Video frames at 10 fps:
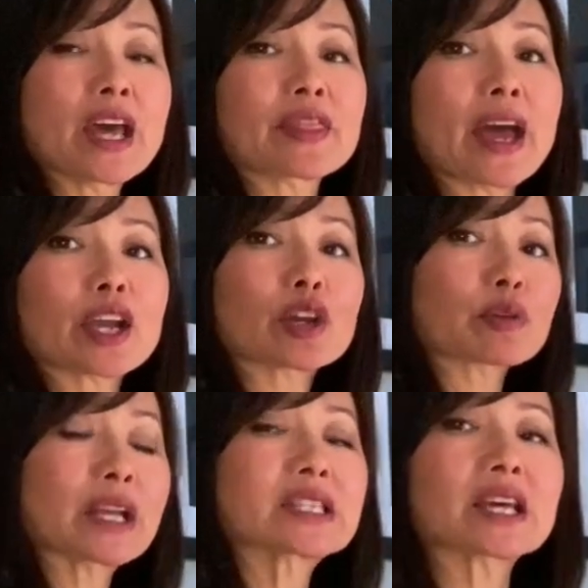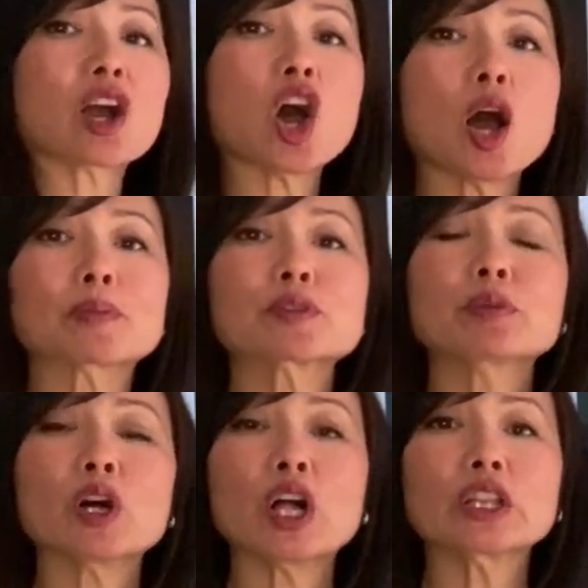that creates that
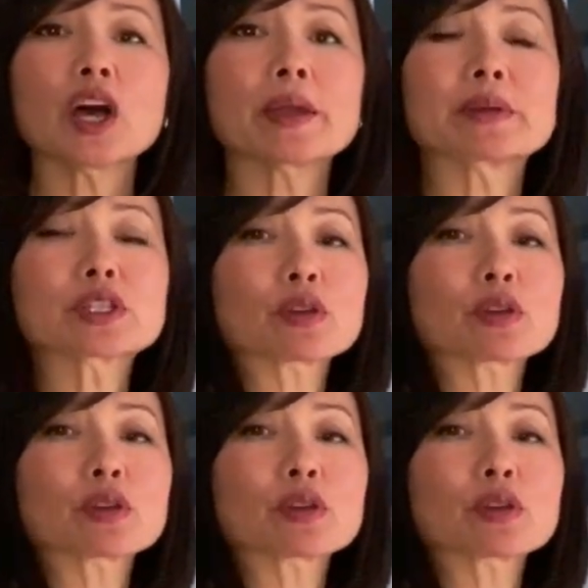optimal alignment.